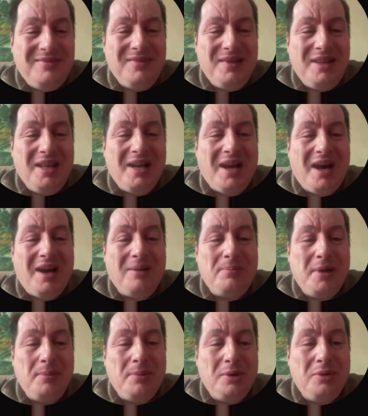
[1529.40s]
there are
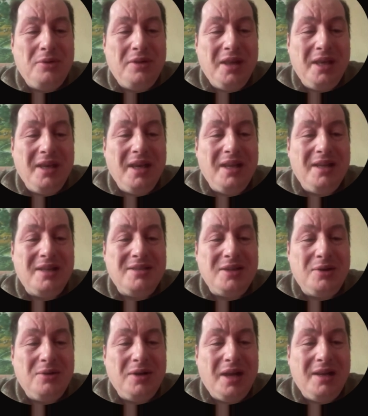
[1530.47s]
people who think, hey, that's a
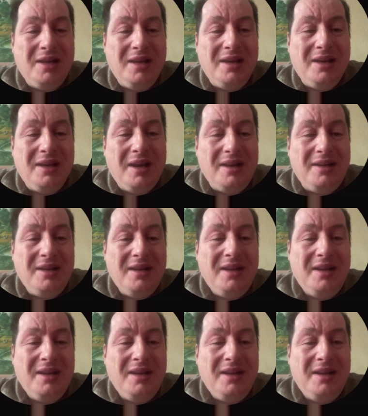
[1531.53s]
good idea, and